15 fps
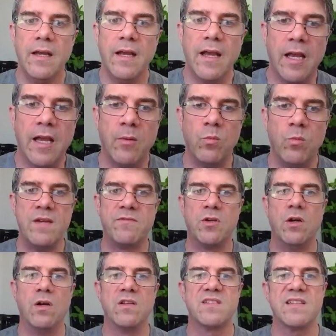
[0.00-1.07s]
um we've
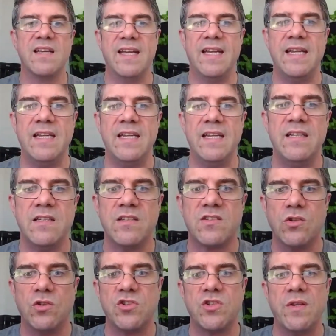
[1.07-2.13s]
got a
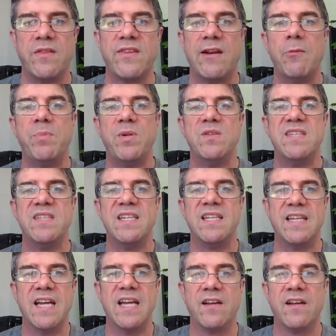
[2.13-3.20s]
social and therapeutic
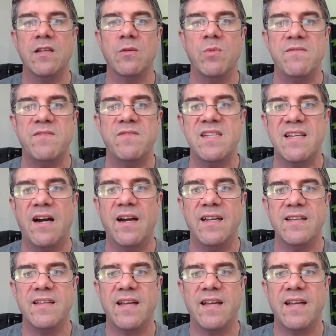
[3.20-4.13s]
garden that we've designed,